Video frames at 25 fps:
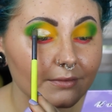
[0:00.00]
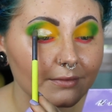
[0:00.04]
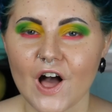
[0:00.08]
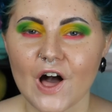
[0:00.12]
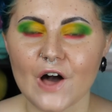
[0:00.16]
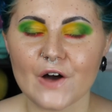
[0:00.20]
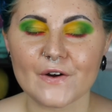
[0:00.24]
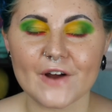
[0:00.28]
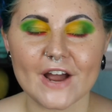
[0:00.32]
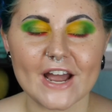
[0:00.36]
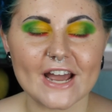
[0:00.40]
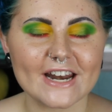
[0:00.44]

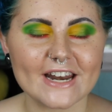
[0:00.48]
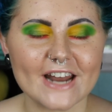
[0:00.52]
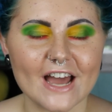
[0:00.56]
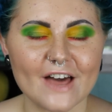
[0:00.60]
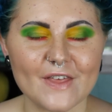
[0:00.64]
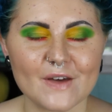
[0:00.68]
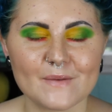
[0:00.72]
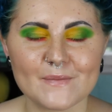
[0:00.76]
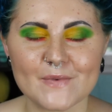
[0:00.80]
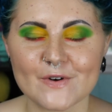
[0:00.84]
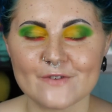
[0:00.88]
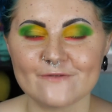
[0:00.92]
Alright, now
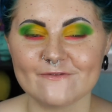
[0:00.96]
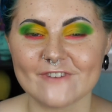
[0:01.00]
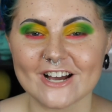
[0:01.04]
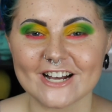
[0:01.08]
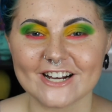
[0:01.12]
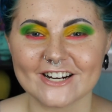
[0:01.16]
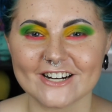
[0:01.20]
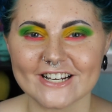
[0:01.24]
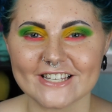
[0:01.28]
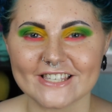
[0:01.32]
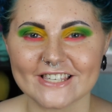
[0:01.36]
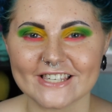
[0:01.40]
that both my
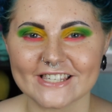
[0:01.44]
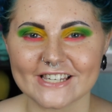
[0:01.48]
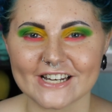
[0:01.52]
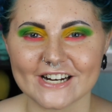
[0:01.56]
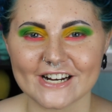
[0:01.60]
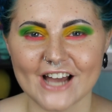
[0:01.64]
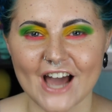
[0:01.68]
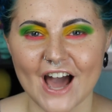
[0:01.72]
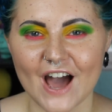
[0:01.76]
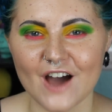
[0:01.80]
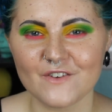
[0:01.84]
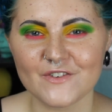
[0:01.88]
creases
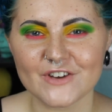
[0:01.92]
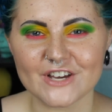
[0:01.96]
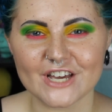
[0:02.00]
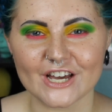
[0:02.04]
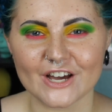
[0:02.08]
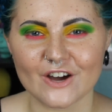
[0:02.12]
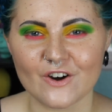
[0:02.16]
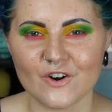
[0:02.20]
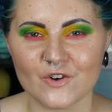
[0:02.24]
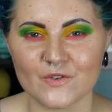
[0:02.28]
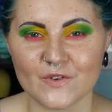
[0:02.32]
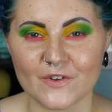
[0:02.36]
are cut, we
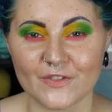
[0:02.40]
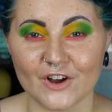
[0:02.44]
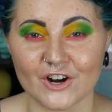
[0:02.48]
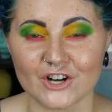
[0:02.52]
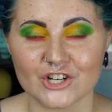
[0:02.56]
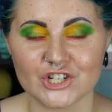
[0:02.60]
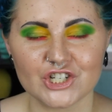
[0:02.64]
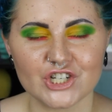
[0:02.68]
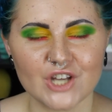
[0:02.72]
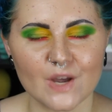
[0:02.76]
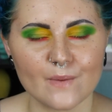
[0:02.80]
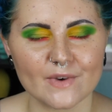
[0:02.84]
can go in with our
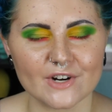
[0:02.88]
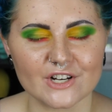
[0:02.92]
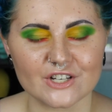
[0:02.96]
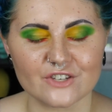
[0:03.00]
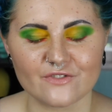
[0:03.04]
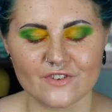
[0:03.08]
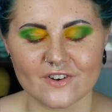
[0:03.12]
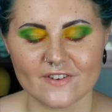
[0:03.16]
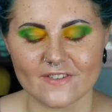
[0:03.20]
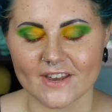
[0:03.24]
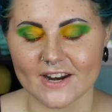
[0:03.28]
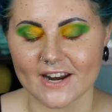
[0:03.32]
shimmers
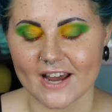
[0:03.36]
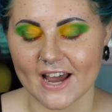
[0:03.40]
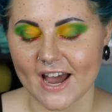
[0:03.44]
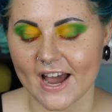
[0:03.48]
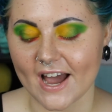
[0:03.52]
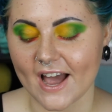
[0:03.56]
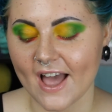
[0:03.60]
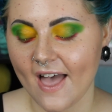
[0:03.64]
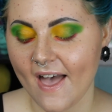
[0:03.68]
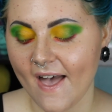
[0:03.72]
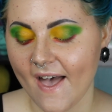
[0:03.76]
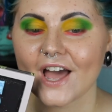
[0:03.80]
for the
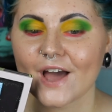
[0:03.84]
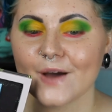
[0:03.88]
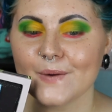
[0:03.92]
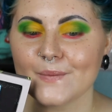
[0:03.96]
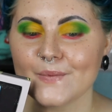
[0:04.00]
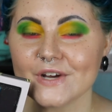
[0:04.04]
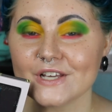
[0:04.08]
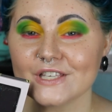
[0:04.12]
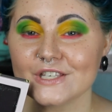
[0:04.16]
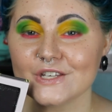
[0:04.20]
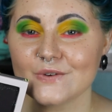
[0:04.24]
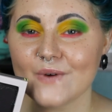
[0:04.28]
day. And
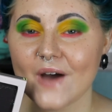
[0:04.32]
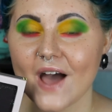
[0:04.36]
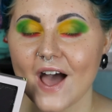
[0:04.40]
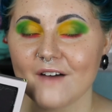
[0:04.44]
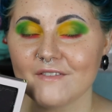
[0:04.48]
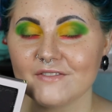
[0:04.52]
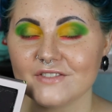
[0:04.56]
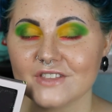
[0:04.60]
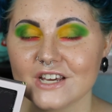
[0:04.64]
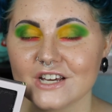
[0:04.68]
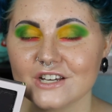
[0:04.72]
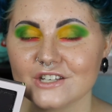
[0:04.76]
we do
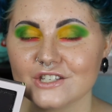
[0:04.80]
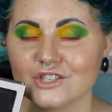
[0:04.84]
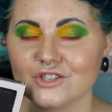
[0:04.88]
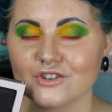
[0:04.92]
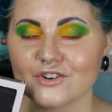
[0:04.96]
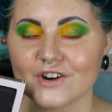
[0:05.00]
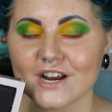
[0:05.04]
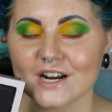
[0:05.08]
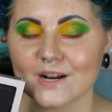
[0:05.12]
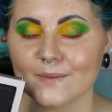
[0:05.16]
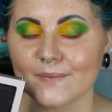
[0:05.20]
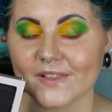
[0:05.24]
have these
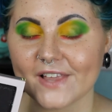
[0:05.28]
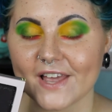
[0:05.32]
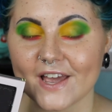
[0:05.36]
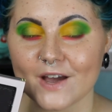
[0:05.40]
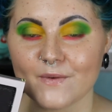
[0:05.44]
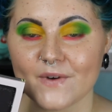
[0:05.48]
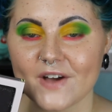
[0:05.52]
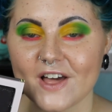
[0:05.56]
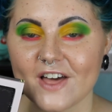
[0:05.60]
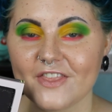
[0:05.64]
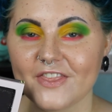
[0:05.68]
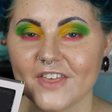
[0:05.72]
3 to play
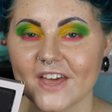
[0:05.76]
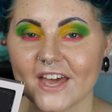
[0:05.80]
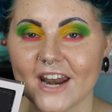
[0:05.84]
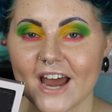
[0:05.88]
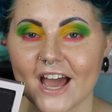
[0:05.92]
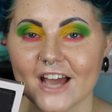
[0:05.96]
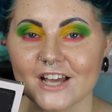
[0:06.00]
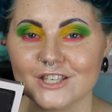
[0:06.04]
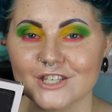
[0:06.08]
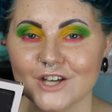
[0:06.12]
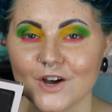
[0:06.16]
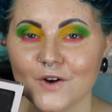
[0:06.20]
with, and
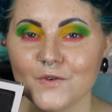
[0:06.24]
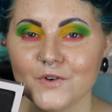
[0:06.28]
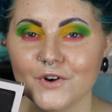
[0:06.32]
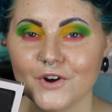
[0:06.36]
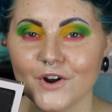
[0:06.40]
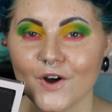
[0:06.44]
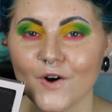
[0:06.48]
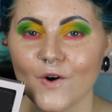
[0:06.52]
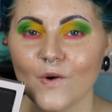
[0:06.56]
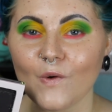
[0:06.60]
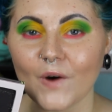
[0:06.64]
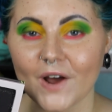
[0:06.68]
I don't
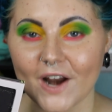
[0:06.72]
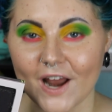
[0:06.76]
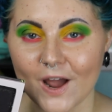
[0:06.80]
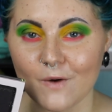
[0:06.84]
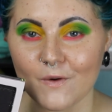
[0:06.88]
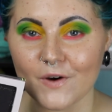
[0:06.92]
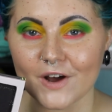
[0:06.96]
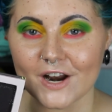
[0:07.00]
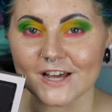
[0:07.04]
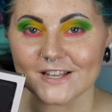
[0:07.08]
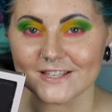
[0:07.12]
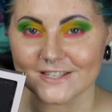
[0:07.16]
know what I
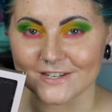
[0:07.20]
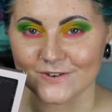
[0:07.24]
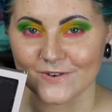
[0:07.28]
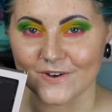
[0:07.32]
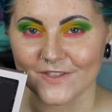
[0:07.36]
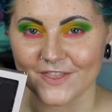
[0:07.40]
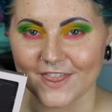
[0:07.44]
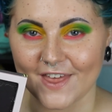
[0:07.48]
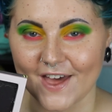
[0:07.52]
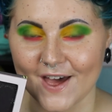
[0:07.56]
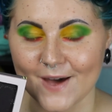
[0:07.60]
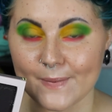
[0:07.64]
want to do
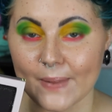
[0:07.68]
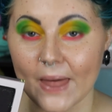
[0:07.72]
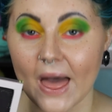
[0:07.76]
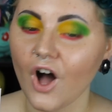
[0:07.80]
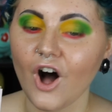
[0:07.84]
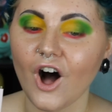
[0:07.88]
with them.